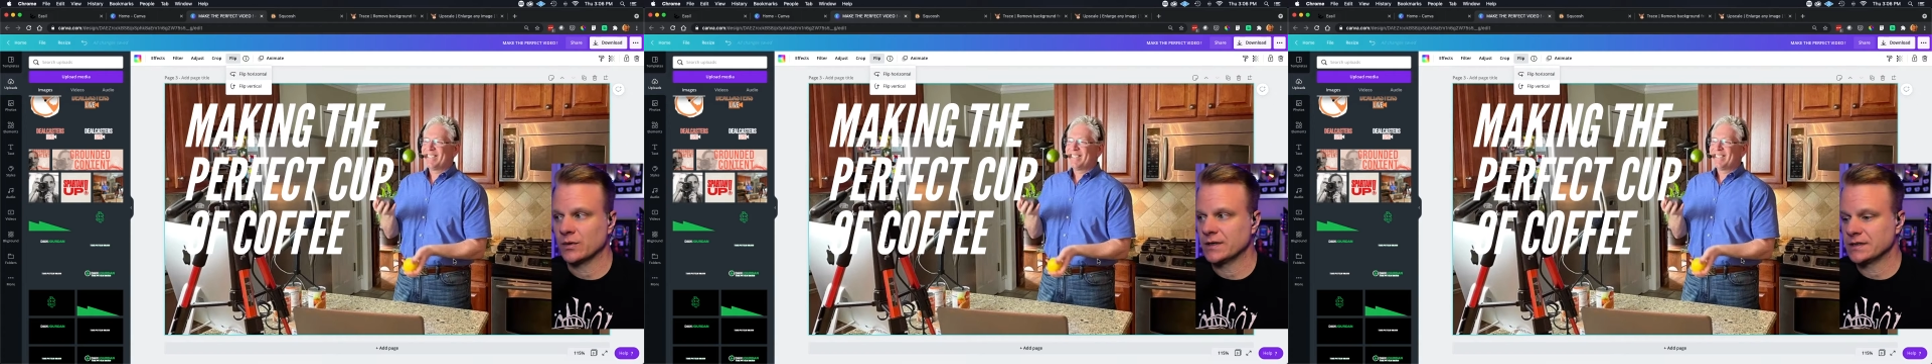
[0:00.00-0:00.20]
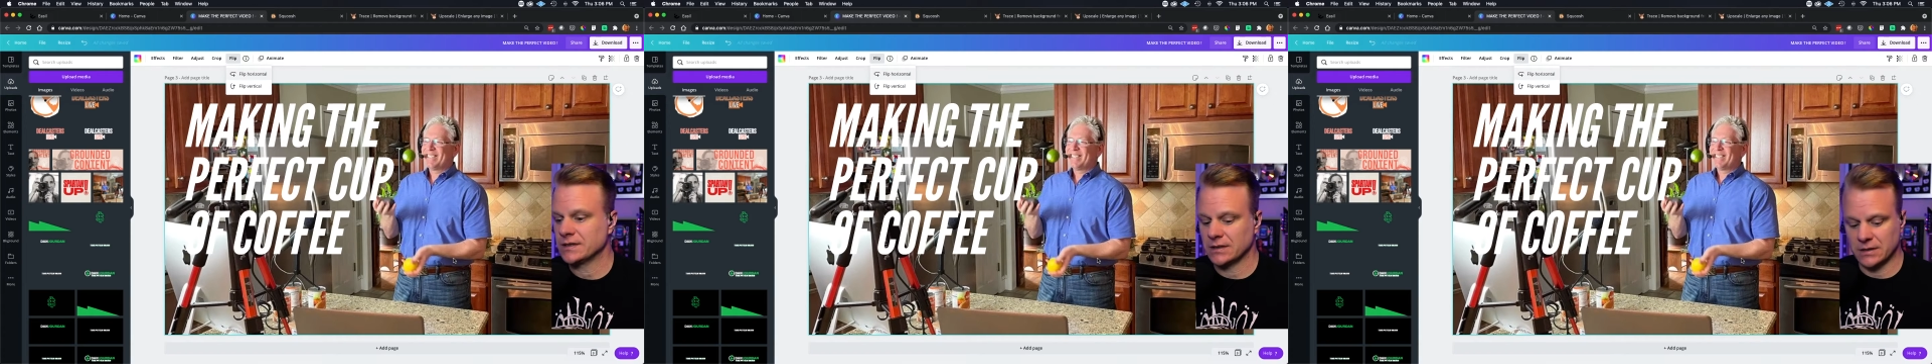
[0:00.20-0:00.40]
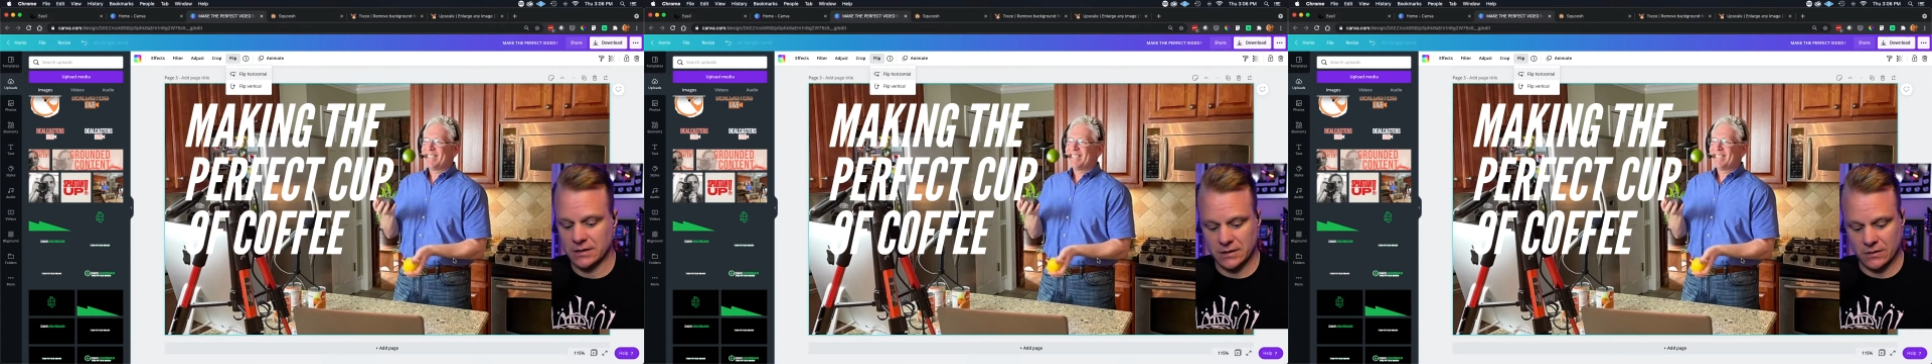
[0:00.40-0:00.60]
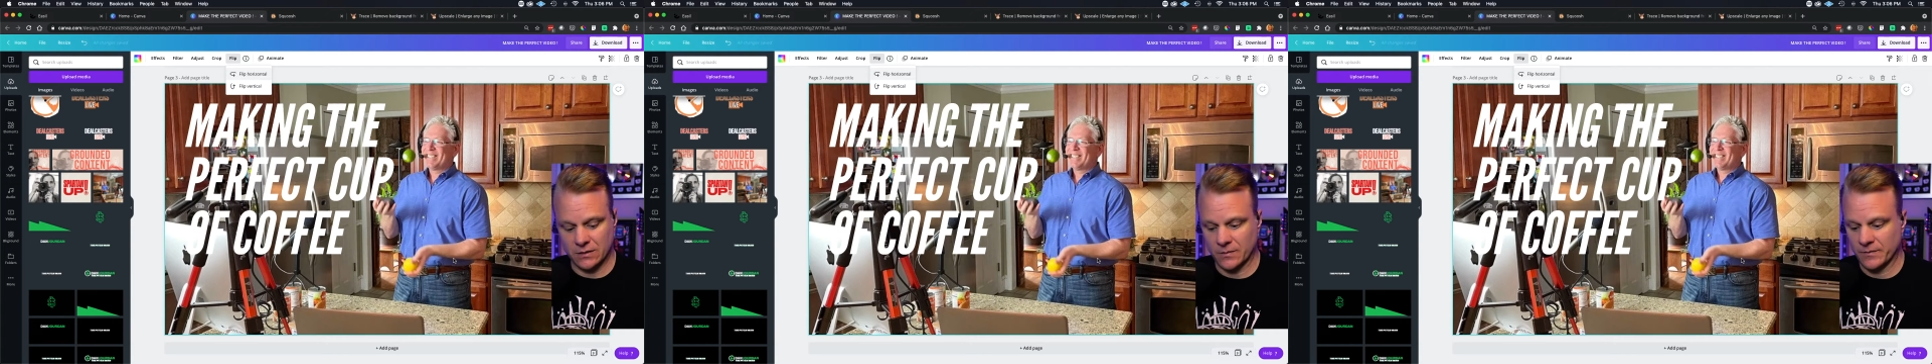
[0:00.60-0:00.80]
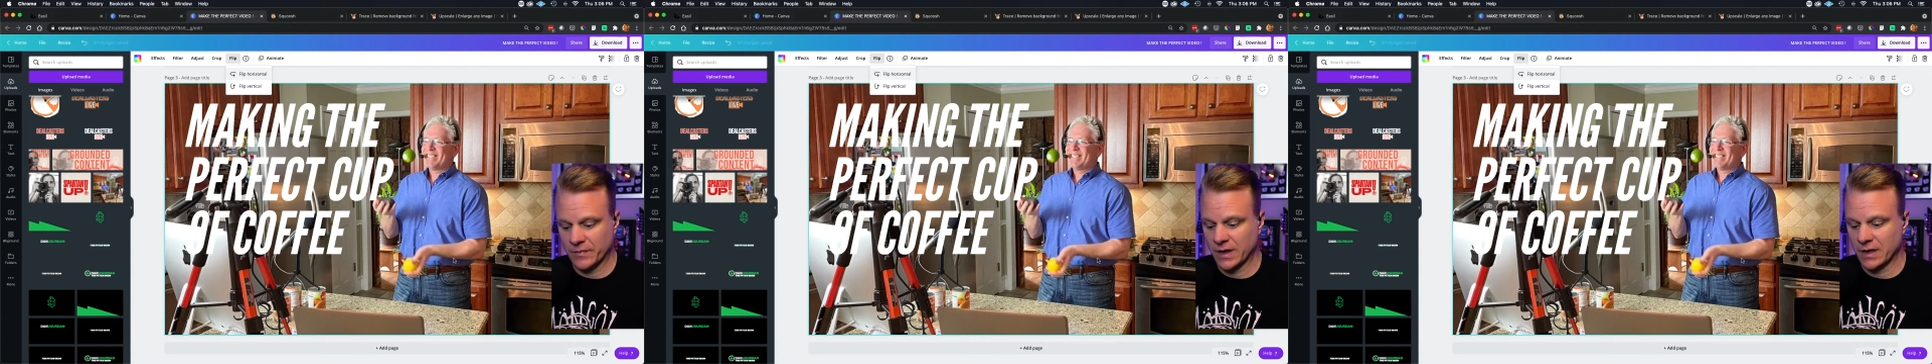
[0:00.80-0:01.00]
easy to do.
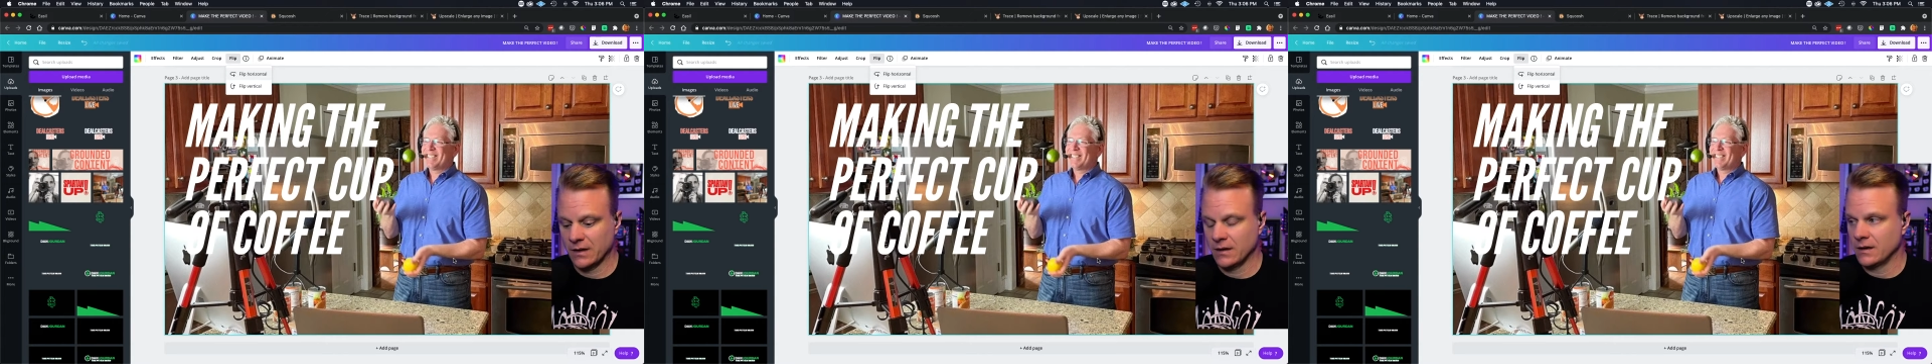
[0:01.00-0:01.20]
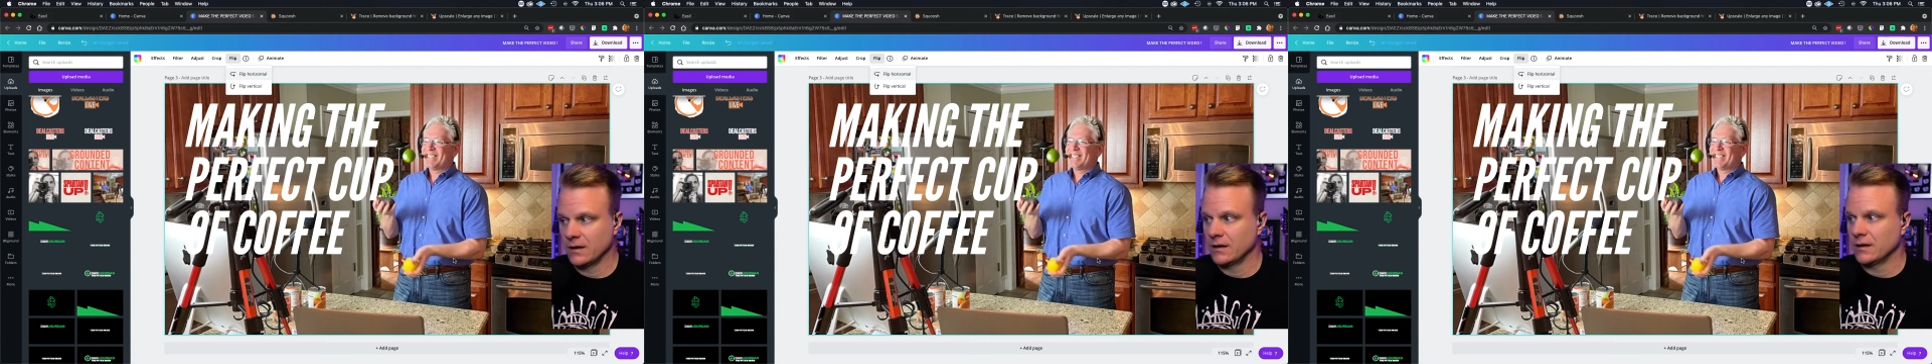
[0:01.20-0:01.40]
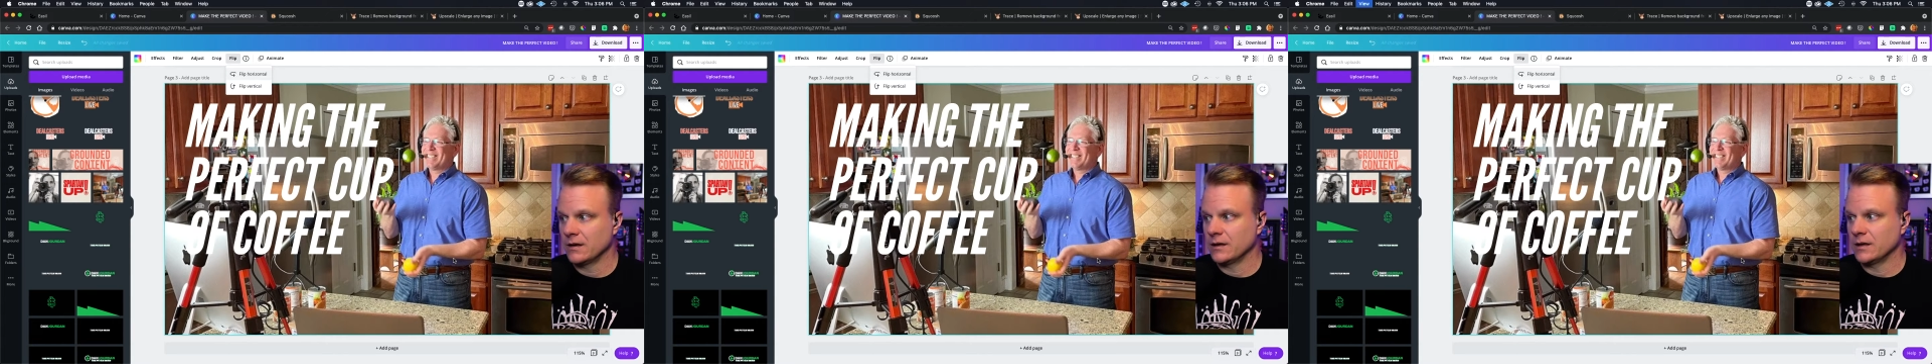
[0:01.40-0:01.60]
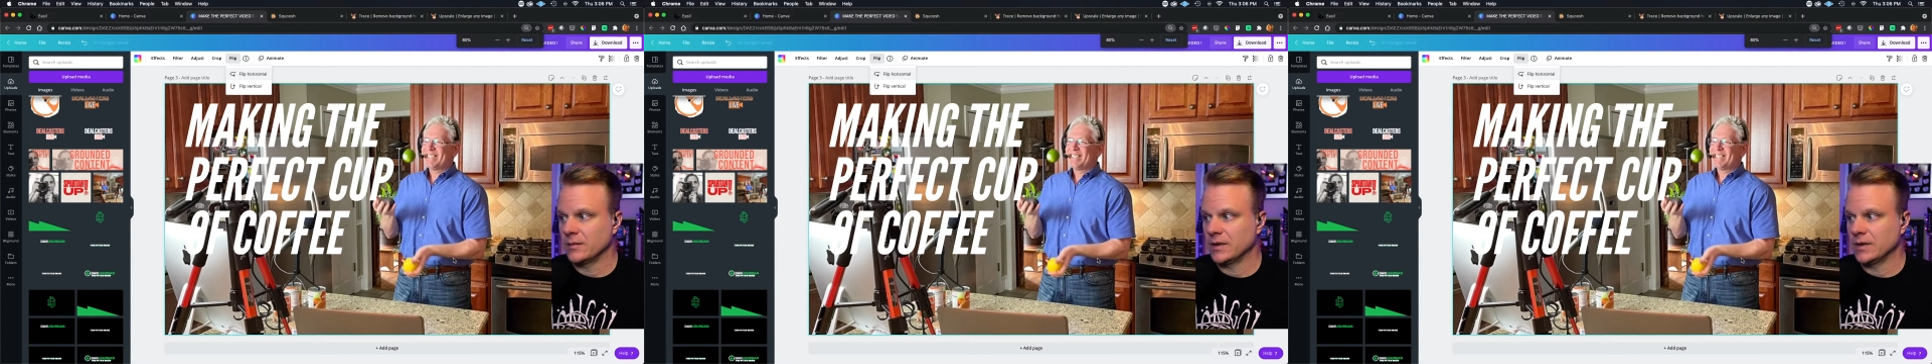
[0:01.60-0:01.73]
Let